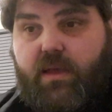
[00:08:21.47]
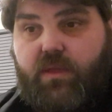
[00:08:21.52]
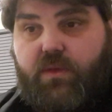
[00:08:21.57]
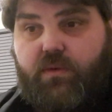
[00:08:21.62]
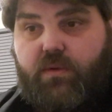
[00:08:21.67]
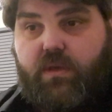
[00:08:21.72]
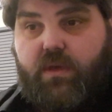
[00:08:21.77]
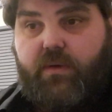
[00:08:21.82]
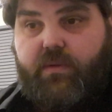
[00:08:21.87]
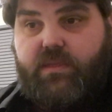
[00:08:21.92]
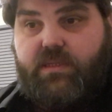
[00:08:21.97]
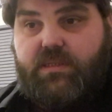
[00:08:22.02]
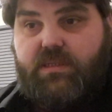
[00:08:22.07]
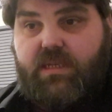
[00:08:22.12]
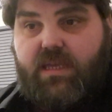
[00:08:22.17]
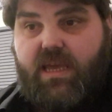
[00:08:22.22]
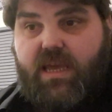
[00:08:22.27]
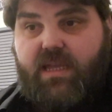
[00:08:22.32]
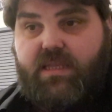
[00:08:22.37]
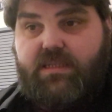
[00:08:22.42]
You're going
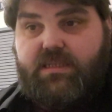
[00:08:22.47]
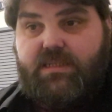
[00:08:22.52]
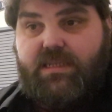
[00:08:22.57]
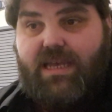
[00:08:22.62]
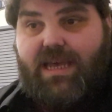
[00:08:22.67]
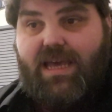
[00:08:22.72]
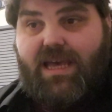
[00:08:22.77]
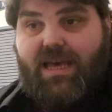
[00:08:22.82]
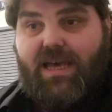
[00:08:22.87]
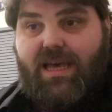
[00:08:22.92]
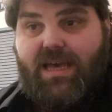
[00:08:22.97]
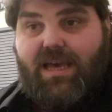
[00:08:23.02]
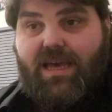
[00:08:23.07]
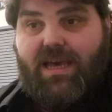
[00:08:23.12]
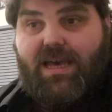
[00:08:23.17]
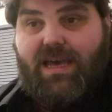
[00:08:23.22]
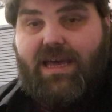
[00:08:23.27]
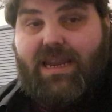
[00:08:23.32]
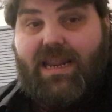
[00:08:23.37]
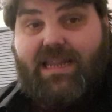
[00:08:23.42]
to get
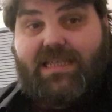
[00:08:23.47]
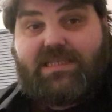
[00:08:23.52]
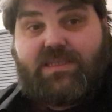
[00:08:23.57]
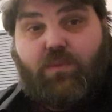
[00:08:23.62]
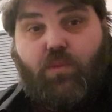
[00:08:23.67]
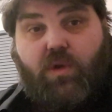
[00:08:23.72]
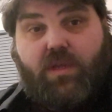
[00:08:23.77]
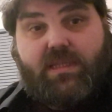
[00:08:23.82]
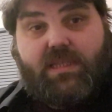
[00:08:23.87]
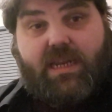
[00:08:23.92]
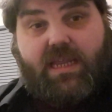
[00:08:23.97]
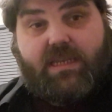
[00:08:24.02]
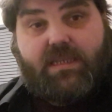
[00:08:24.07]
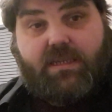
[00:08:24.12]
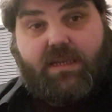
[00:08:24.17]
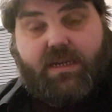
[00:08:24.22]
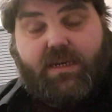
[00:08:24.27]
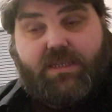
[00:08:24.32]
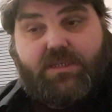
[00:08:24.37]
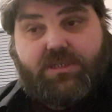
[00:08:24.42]
an Alice in
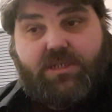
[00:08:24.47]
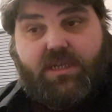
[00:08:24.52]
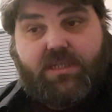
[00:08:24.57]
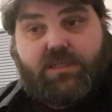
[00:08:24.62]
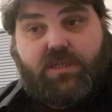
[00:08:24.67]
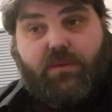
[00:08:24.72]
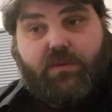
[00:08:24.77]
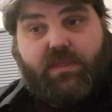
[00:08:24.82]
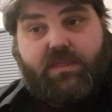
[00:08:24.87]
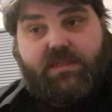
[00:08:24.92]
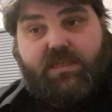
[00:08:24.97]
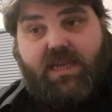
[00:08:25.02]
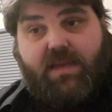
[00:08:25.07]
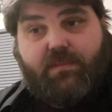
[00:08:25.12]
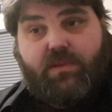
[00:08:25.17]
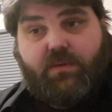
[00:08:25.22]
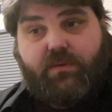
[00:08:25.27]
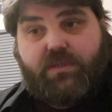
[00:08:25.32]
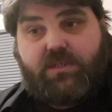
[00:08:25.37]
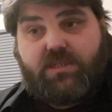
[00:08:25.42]
Wonderland dining chair to go with the
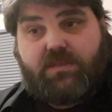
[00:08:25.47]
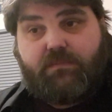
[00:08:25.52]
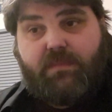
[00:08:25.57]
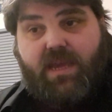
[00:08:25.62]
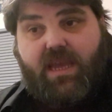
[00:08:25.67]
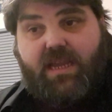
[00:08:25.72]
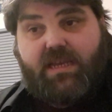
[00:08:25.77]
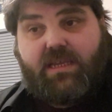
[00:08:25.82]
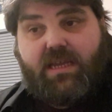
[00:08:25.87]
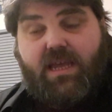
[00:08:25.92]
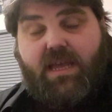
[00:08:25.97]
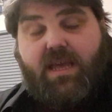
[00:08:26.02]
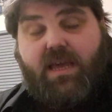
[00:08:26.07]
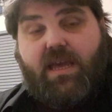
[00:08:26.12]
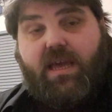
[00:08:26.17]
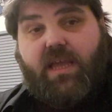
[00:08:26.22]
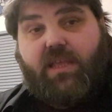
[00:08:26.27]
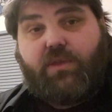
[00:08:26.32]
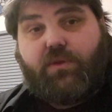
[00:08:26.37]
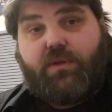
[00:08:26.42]
table that we just made,
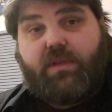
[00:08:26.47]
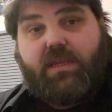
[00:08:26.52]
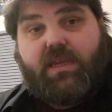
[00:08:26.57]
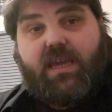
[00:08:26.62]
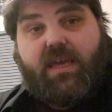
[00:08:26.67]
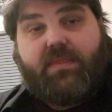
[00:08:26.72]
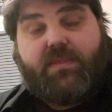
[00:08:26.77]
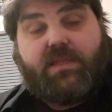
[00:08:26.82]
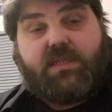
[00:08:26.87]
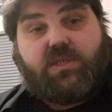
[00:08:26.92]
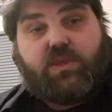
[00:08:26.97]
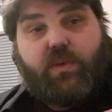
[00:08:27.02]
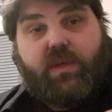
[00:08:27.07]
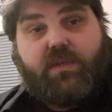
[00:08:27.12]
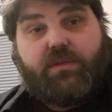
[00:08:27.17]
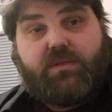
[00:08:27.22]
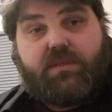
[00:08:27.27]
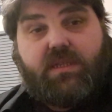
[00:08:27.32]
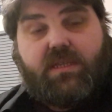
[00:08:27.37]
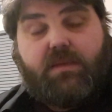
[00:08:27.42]
and you're going to get the
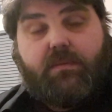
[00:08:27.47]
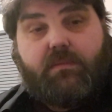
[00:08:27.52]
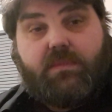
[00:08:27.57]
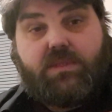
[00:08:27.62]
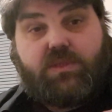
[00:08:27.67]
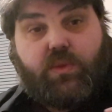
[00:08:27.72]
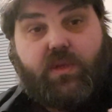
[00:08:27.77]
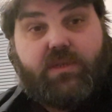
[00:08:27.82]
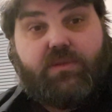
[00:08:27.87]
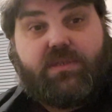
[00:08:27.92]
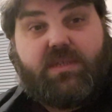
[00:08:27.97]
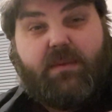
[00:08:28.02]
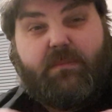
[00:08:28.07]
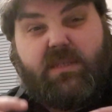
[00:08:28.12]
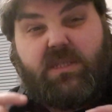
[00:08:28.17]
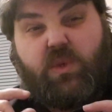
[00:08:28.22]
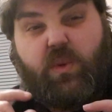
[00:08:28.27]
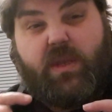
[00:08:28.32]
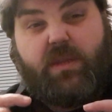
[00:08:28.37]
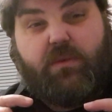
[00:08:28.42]
Tweedledum
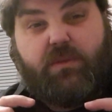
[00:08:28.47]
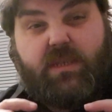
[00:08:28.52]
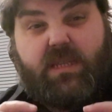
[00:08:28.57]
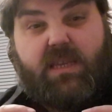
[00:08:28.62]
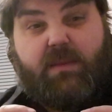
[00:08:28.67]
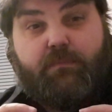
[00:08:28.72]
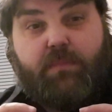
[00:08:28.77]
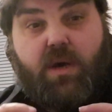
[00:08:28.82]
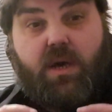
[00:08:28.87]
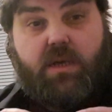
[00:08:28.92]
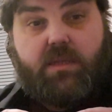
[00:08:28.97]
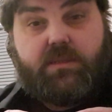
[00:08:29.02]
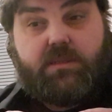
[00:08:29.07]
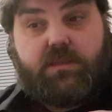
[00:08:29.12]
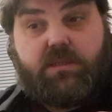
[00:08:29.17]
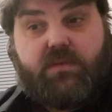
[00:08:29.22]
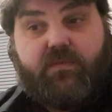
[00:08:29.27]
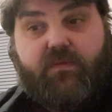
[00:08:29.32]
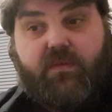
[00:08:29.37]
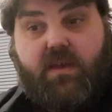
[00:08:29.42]
and Tweedledee
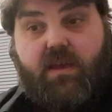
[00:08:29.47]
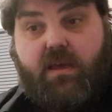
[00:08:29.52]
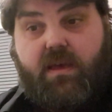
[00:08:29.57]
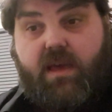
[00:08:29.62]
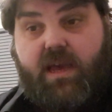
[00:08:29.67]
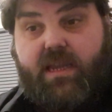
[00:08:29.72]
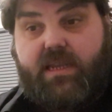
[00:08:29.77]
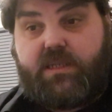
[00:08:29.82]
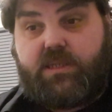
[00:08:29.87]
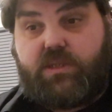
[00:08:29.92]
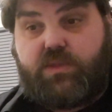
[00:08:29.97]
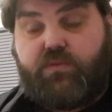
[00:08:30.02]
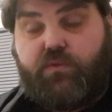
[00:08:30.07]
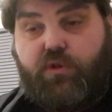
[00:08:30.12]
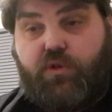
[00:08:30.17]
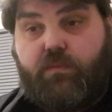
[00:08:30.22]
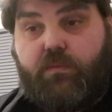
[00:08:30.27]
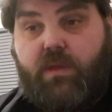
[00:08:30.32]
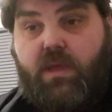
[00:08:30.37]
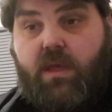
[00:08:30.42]
pots for Alice's
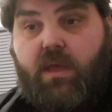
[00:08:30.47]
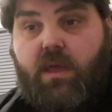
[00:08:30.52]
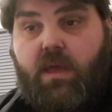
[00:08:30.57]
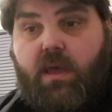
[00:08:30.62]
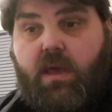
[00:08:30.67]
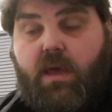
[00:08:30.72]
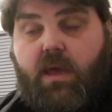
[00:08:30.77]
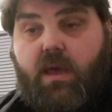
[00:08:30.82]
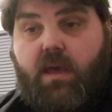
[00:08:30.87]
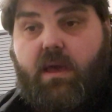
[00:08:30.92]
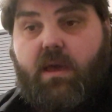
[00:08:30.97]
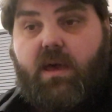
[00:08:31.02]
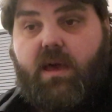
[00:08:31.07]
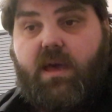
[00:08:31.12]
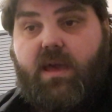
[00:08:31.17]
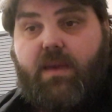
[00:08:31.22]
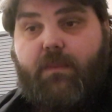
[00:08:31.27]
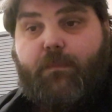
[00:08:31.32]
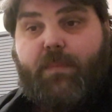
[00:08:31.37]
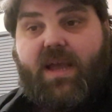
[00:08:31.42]
room.
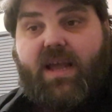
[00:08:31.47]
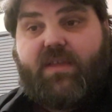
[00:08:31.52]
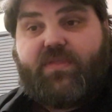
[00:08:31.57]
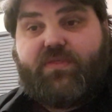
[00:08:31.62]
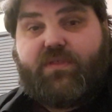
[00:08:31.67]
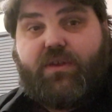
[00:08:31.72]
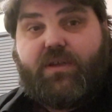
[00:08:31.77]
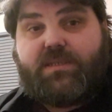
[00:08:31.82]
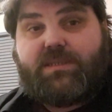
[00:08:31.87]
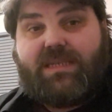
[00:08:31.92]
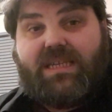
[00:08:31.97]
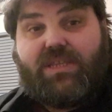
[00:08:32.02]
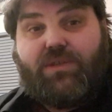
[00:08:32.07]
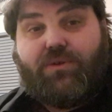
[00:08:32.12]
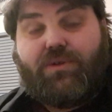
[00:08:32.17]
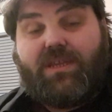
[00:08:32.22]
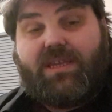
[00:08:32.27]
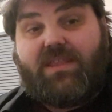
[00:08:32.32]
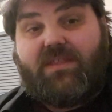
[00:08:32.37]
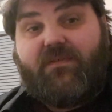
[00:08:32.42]
In pack 13,
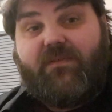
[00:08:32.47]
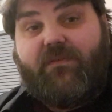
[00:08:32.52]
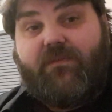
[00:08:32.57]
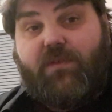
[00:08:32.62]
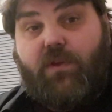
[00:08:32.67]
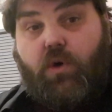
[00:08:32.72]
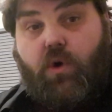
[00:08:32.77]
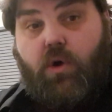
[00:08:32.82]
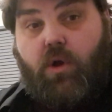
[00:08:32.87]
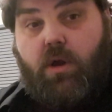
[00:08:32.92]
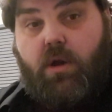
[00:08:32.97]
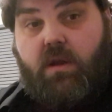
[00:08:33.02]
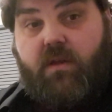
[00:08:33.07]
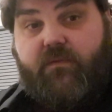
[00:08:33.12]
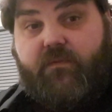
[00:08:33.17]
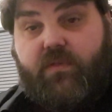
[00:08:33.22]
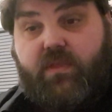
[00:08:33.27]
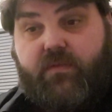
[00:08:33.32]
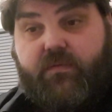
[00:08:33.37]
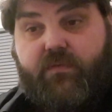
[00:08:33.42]
you're going to get the floor
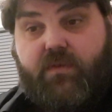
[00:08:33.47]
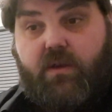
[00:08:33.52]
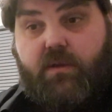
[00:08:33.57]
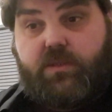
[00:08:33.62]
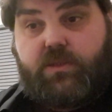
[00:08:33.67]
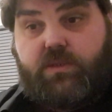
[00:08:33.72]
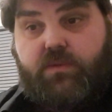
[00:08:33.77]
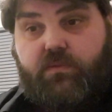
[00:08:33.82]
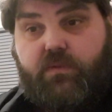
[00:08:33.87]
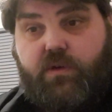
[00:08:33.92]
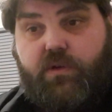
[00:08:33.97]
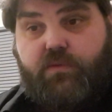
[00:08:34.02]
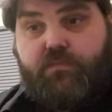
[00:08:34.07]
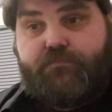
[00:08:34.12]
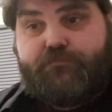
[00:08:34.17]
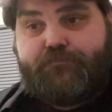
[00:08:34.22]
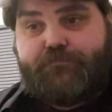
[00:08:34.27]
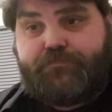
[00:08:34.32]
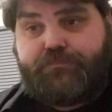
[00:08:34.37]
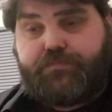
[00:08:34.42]
for the Frozen
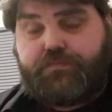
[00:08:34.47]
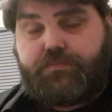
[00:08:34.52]
room